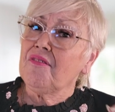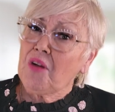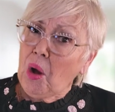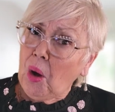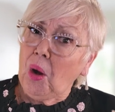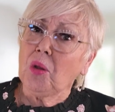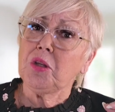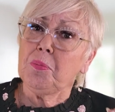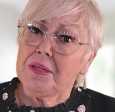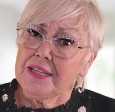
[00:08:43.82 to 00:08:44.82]
of all
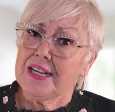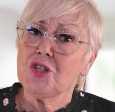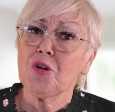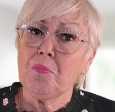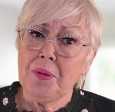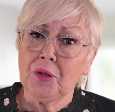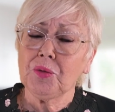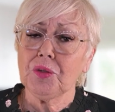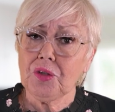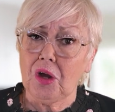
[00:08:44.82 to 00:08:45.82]
the potential
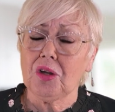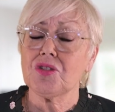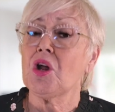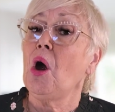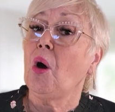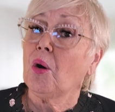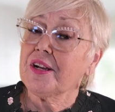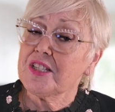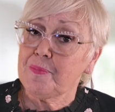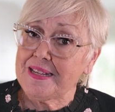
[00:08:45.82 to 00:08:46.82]
builder costs or
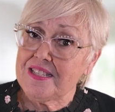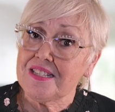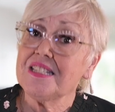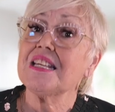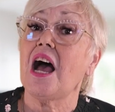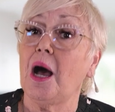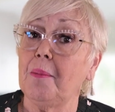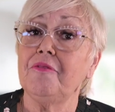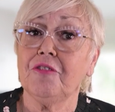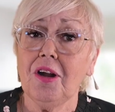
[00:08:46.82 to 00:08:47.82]
expenses
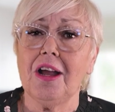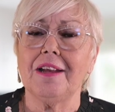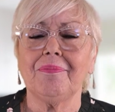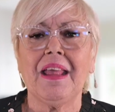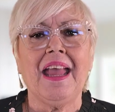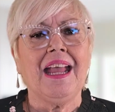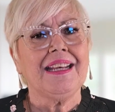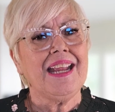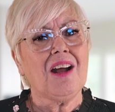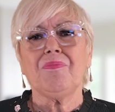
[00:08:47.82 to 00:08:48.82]
up front.
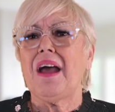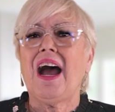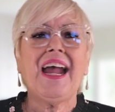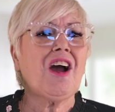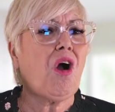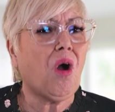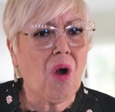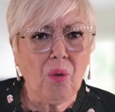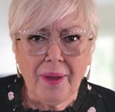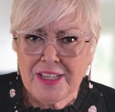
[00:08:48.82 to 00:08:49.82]
Now, I
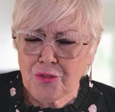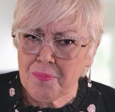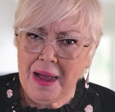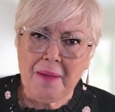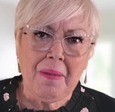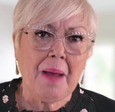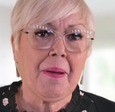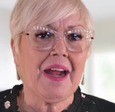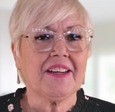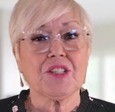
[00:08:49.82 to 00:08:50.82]
always remind my
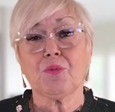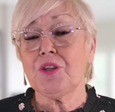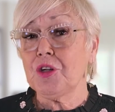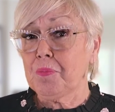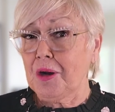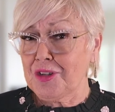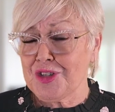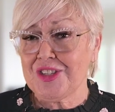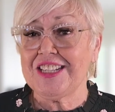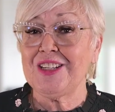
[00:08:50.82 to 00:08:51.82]
buyers, when you're
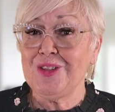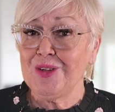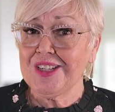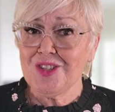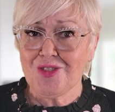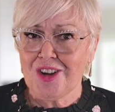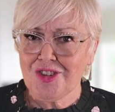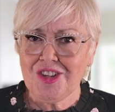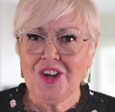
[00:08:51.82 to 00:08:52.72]
purchasing a new construction